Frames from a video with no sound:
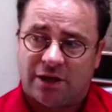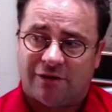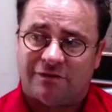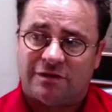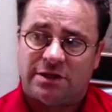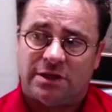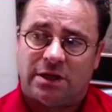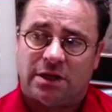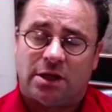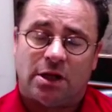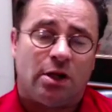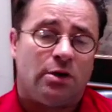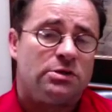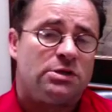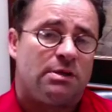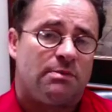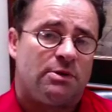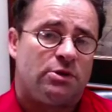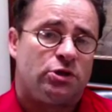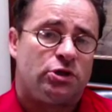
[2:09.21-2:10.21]
I've seen a
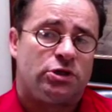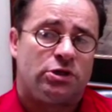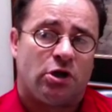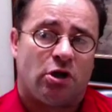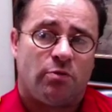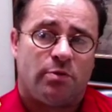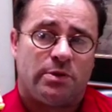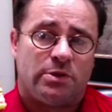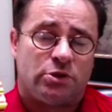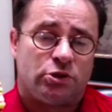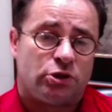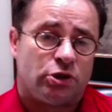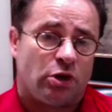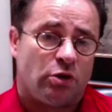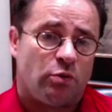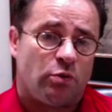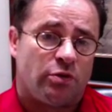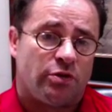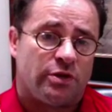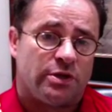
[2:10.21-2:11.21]
close-up magician open his
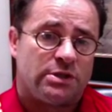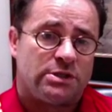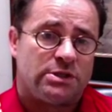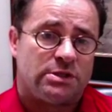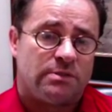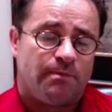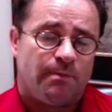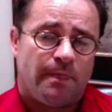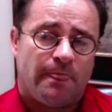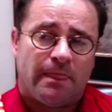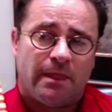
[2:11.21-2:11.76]
show with this,